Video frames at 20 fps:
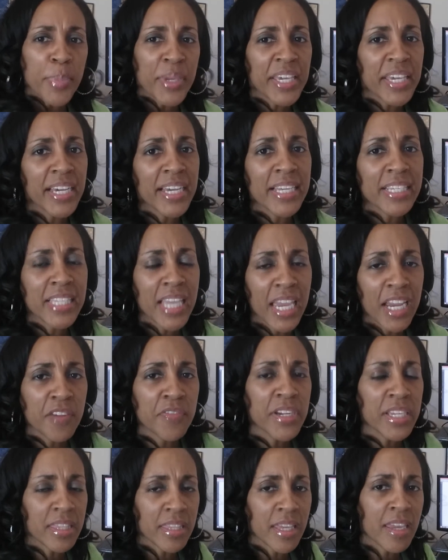because
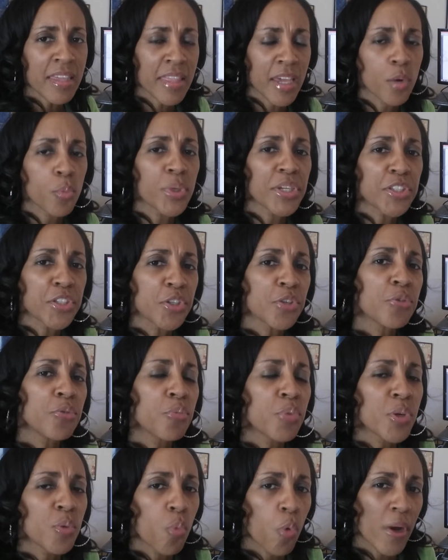everything that we do,
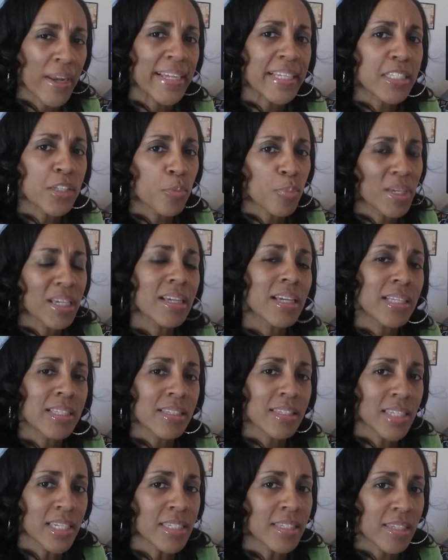we want it to be
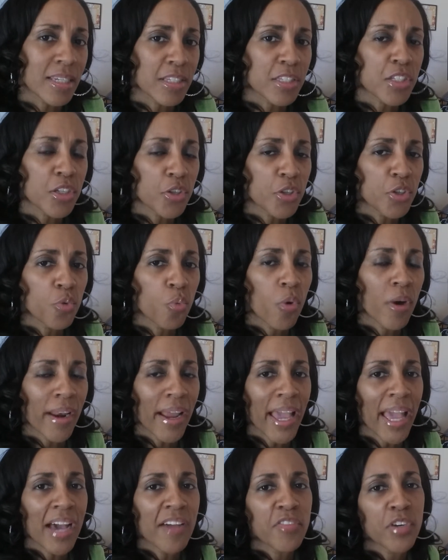consistent. So you want
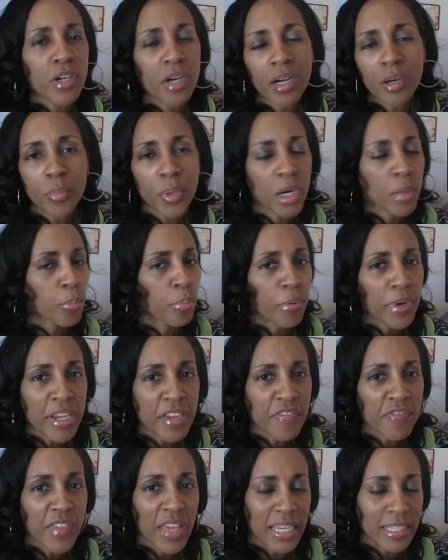to have a
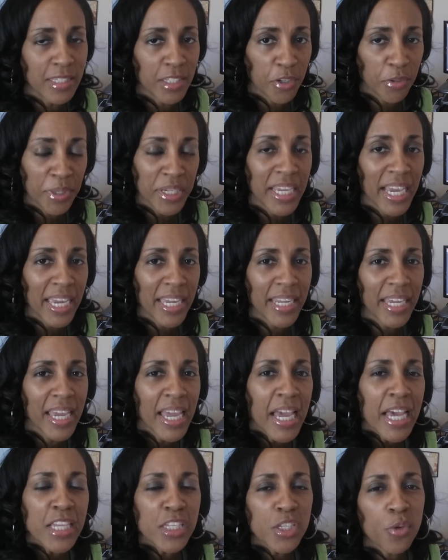brief that's
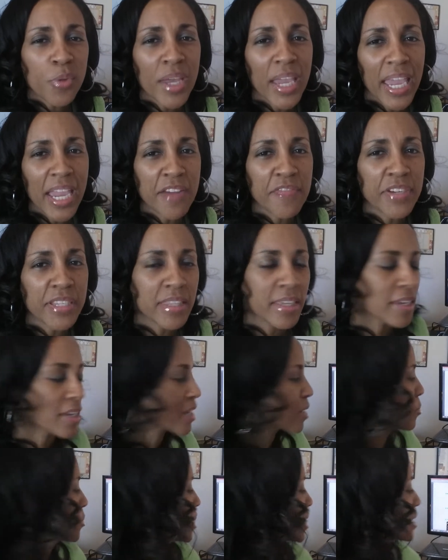created so that everything
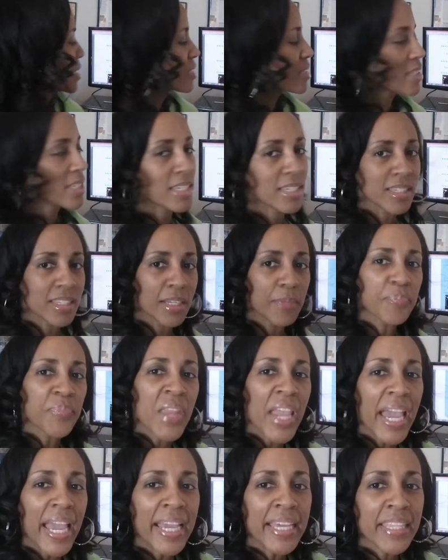can be consistent.
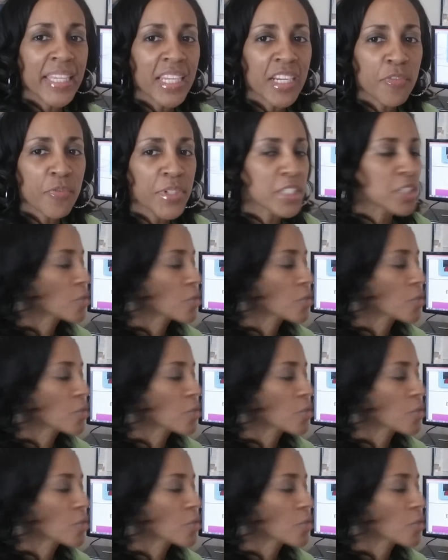And then if we